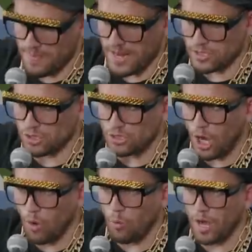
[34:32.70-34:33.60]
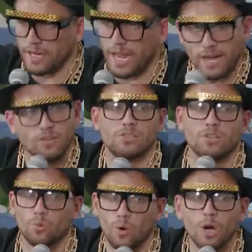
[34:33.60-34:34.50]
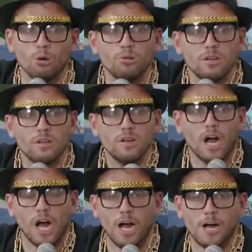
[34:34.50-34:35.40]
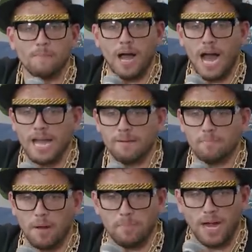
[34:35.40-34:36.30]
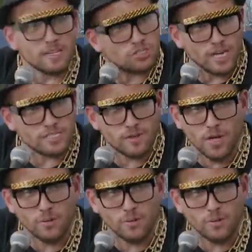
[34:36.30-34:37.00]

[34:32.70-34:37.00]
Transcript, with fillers: There's no one else on the road. Um, I apologize for